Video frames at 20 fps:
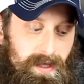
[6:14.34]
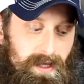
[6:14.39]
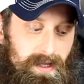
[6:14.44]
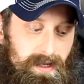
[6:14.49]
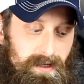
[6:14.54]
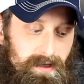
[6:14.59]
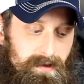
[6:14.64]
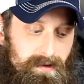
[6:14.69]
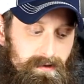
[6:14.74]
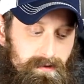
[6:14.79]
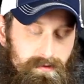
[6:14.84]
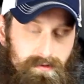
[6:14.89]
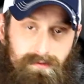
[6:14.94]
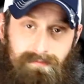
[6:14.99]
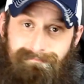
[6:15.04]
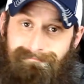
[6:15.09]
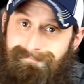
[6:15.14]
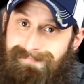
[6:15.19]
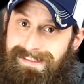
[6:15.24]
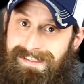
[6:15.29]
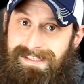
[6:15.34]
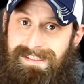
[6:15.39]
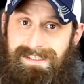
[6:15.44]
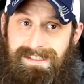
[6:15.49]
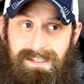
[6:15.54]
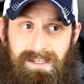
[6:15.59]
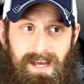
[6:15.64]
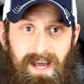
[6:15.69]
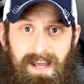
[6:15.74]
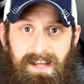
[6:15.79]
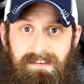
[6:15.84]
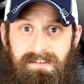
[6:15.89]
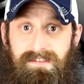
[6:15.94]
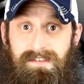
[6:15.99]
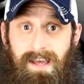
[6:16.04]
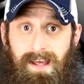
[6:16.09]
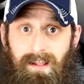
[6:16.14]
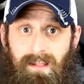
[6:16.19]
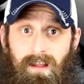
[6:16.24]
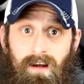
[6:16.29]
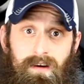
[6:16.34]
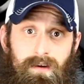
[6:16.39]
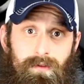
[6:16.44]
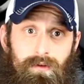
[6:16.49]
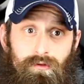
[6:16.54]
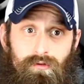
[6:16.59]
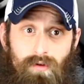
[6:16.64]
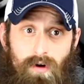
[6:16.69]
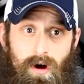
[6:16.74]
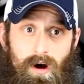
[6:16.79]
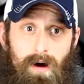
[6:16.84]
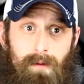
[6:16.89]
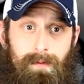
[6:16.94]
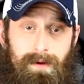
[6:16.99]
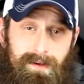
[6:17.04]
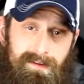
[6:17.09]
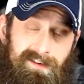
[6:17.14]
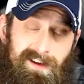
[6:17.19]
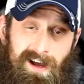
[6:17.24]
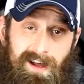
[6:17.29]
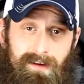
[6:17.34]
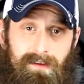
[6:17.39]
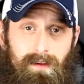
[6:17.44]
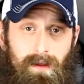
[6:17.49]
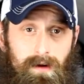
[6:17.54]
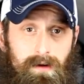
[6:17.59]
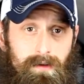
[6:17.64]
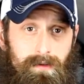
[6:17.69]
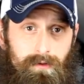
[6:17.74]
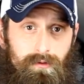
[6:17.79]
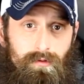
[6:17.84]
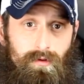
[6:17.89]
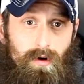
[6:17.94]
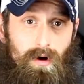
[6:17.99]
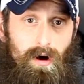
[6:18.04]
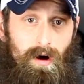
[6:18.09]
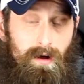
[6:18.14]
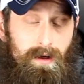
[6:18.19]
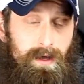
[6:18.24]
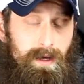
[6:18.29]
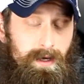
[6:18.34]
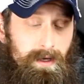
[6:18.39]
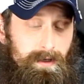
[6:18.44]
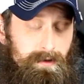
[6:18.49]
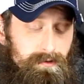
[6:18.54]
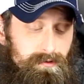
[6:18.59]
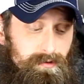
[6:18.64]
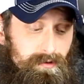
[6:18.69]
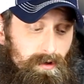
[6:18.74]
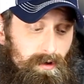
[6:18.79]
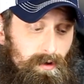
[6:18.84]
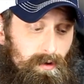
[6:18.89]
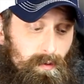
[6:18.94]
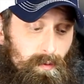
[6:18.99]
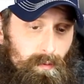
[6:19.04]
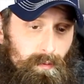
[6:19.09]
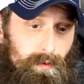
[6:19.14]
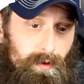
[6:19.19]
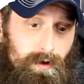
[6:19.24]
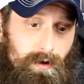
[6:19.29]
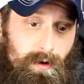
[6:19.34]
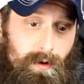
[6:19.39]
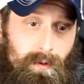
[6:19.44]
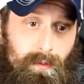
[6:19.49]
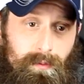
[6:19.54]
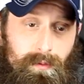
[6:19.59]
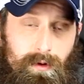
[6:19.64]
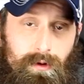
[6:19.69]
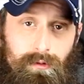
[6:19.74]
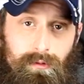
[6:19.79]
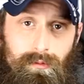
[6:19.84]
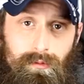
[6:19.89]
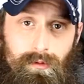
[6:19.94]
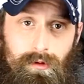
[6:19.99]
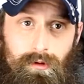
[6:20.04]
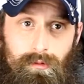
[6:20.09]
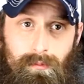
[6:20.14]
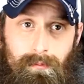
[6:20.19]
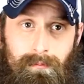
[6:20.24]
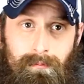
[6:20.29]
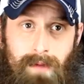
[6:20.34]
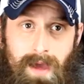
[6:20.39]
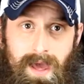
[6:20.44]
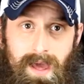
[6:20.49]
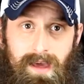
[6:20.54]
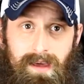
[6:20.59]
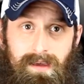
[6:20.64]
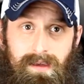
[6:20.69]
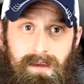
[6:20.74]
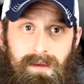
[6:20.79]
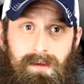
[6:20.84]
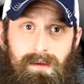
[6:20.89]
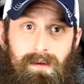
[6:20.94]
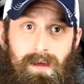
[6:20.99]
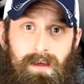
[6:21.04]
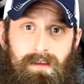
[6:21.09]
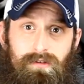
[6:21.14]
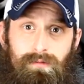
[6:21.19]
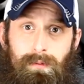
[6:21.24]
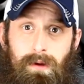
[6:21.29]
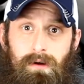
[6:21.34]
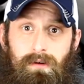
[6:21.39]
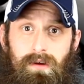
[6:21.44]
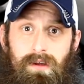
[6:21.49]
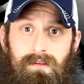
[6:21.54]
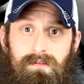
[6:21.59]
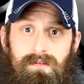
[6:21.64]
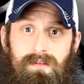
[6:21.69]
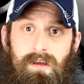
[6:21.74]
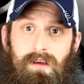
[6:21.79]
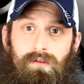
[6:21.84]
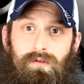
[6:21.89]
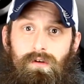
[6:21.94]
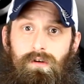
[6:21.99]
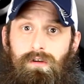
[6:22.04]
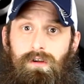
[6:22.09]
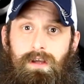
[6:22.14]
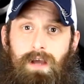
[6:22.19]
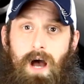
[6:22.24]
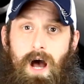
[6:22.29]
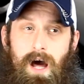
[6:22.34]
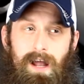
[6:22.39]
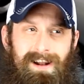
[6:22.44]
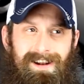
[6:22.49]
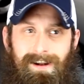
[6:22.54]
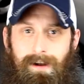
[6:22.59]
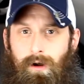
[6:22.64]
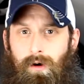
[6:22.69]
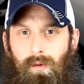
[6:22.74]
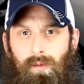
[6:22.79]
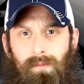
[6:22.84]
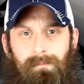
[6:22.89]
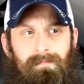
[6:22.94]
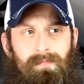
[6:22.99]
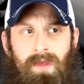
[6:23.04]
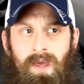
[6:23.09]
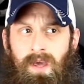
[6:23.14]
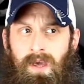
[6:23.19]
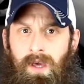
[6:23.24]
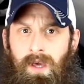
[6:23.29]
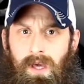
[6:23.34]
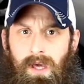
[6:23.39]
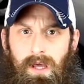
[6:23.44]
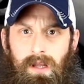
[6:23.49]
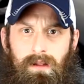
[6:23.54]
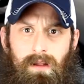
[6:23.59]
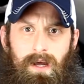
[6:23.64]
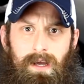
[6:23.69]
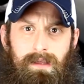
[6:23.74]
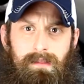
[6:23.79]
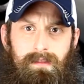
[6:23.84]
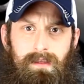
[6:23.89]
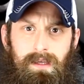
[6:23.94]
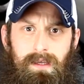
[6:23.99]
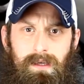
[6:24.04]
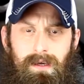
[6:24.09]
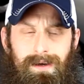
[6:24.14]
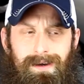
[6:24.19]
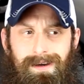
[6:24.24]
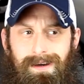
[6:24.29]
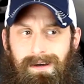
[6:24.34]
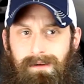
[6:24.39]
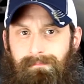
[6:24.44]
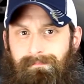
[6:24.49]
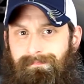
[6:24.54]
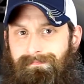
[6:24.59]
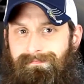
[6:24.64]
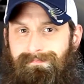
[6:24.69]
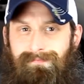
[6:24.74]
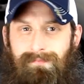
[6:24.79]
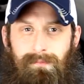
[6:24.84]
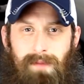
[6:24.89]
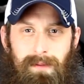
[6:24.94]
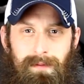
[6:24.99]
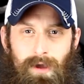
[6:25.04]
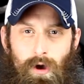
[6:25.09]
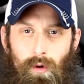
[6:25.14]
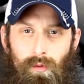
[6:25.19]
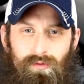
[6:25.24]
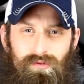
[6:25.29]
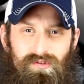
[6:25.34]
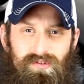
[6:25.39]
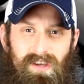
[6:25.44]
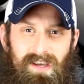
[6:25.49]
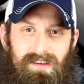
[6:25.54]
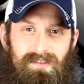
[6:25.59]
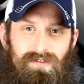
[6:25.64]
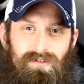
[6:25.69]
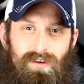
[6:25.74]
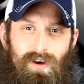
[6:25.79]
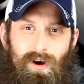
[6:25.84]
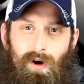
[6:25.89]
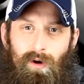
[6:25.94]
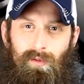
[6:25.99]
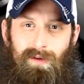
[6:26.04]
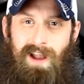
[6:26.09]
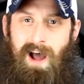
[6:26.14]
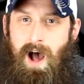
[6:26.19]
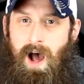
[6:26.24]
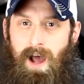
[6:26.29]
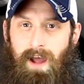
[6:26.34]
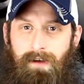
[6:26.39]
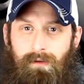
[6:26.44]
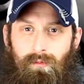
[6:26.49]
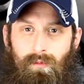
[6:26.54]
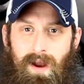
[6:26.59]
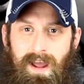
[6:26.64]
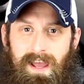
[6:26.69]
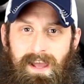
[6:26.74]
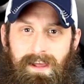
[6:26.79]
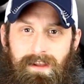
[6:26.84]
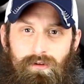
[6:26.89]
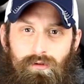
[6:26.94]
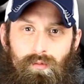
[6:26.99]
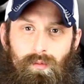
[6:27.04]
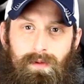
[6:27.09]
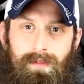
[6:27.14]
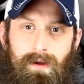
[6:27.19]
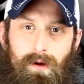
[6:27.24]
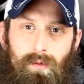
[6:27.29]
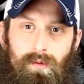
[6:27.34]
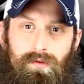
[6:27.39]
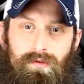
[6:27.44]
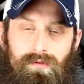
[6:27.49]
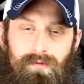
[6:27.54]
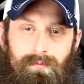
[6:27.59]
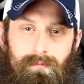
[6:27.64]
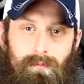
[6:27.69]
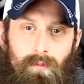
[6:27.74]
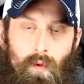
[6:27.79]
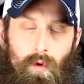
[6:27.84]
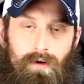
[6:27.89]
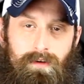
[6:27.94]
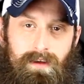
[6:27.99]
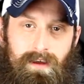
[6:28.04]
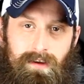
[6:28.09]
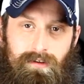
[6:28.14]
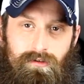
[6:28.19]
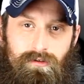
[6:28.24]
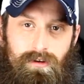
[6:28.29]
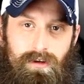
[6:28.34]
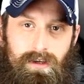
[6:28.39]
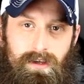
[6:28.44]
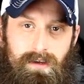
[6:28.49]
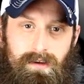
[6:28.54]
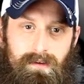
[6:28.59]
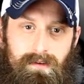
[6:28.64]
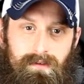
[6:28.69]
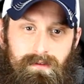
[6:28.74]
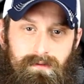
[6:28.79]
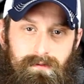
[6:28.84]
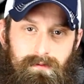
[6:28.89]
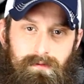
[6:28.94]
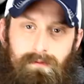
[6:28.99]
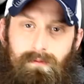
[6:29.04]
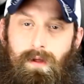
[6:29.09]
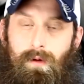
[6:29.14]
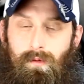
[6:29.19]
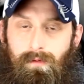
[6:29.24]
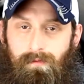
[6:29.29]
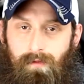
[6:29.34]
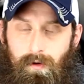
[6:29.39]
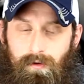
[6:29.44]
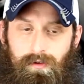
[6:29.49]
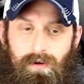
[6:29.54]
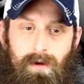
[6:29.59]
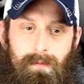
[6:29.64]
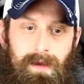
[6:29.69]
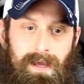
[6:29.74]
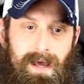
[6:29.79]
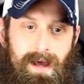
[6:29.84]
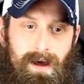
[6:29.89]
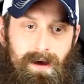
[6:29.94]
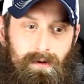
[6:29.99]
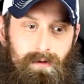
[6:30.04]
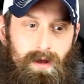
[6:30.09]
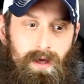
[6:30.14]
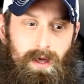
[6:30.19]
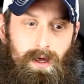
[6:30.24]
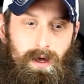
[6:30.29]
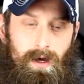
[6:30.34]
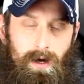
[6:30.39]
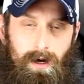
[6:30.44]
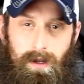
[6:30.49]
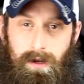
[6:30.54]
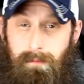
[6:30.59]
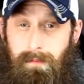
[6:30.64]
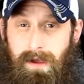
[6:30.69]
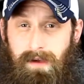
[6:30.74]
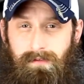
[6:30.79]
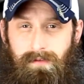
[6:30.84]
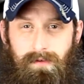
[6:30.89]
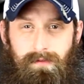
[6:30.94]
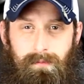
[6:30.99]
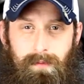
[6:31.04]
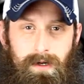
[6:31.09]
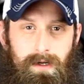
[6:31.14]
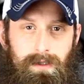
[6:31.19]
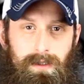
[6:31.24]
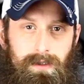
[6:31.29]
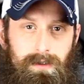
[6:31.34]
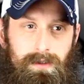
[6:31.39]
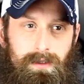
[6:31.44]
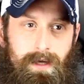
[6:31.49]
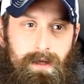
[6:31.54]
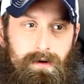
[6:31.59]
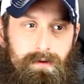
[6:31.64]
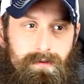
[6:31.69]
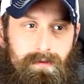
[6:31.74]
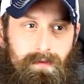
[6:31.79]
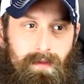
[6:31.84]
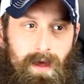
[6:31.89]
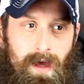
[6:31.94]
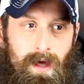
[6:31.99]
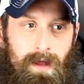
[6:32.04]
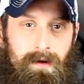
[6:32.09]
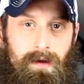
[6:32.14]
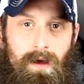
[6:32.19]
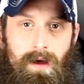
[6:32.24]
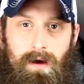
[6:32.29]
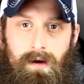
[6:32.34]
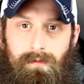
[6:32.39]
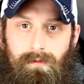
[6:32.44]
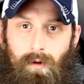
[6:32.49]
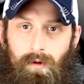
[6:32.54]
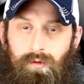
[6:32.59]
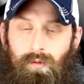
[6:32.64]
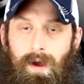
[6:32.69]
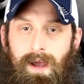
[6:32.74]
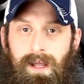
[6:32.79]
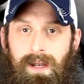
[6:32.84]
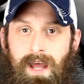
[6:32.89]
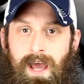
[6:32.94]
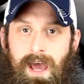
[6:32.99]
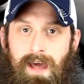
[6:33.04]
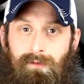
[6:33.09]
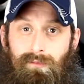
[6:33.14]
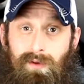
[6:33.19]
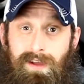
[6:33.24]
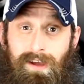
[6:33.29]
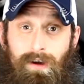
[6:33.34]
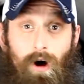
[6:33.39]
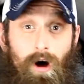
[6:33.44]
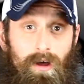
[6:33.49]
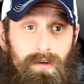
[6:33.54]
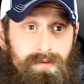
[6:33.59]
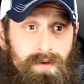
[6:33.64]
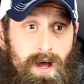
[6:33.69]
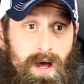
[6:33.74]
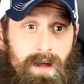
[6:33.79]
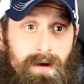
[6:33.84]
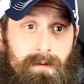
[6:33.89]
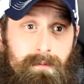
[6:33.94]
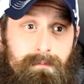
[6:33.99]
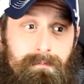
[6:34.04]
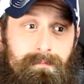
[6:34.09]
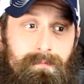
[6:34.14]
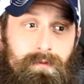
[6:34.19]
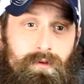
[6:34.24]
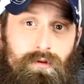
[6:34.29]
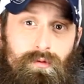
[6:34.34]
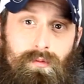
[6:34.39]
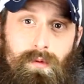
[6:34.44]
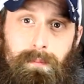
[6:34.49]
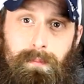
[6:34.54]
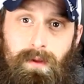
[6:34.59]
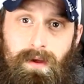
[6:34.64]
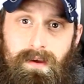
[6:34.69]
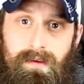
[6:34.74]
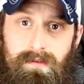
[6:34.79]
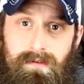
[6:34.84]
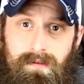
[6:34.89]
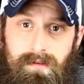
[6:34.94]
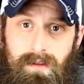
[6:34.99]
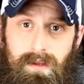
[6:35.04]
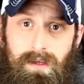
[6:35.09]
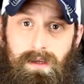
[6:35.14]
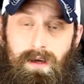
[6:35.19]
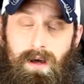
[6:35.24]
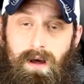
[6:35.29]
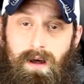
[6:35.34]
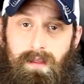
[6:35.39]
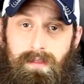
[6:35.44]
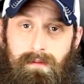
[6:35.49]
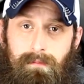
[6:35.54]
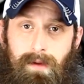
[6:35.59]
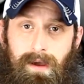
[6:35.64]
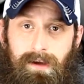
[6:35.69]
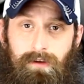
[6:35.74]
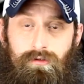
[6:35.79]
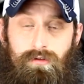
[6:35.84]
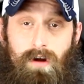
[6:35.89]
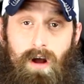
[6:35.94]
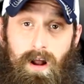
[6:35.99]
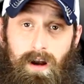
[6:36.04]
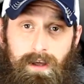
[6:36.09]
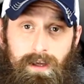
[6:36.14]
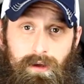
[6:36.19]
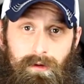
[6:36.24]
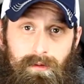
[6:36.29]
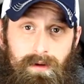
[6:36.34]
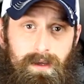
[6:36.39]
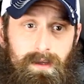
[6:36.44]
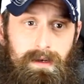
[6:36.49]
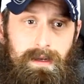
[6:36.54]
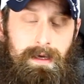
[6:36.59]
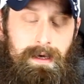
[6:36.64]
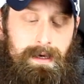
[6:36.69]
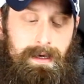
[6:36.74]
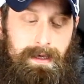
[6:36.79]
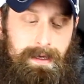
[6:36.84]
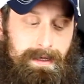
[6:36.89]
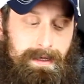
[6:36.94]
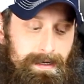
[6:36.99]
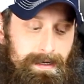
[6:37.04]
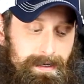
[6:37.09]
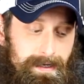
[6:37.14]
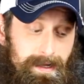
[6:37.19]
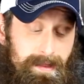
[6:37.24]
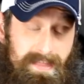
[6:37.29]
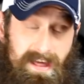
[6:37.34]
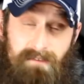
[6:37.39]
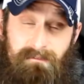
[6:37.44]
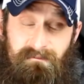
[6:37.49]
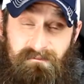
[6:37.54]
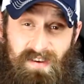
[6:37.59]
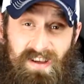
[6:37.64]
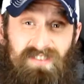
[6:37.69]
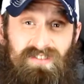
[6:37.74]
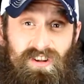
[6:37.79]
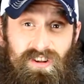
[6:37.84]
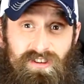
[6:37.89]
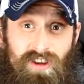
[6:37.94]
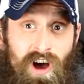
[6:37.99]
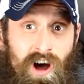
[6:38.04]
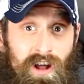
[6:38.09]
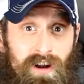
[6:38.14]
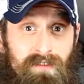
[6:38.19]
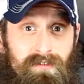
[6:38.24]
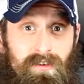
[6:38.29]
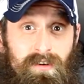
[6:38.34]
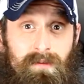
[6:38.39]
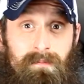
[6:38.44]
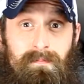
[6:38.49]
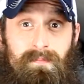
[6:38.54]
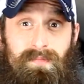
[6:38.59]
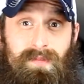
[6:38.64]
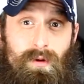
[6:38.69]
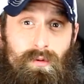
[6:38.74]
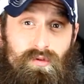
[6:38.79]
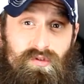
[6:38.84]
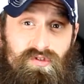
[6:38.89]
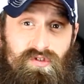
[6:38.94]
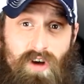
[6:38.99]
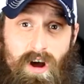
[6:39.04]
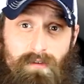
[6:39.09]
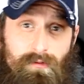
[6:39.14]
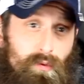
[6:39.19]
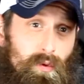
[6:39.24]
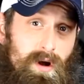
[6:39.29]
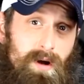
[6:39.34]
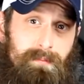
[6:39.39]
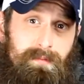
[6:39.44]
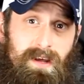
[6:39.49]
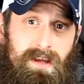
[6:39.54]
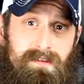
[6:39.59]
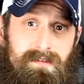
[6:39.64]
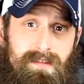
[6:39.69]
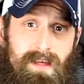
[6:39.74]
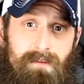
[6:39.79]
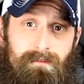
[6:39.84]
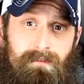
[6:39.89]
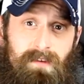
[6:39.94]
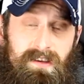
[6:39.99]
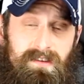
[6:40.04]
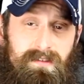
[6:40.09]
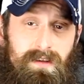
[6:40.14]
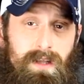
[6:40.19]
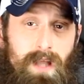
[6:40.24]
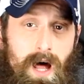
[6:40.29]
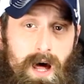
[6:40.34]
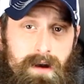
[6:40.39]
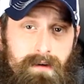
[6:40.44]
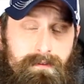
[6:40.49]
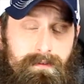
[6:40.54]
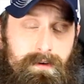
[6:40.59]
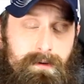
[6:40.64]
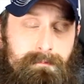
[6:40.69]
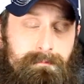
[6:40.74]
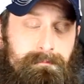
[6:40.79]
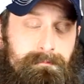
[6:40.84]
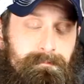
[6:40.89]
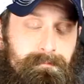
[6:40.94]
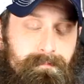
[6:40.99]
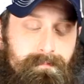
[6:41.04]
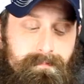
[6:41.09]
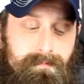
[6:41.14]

It is, I hate to say it, luck of the draw, but it's kind of luck of the draw. So, you know, you may experience things early on. And I know in like the maybe 06 to 09 range, when there was more DSG, they were first coming out, and it may have even been a little later than that, Volkswagen had recalls on them to replace the mechatronic unit. That fixed a ton of them. There were software updates that fixed a lot of them.